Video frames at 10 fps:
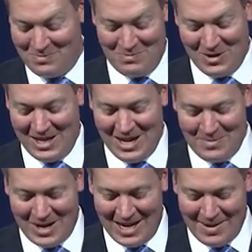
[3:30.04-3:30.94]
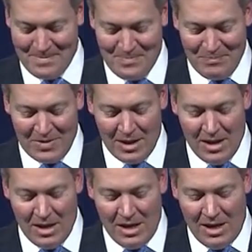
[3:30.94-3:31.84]
really anybody.
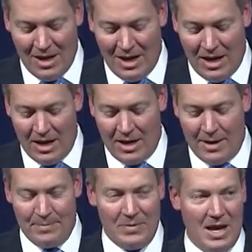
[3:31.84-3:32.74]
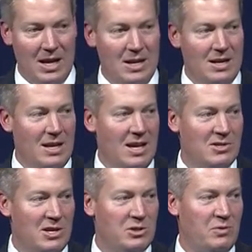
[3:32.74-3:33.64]
And he's
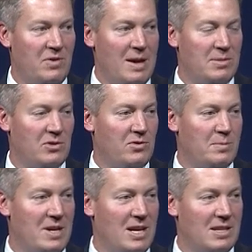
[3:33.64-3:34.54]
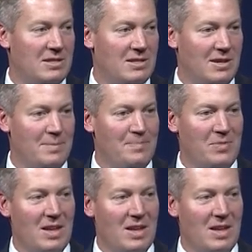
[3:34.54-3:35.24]
also famous for being in some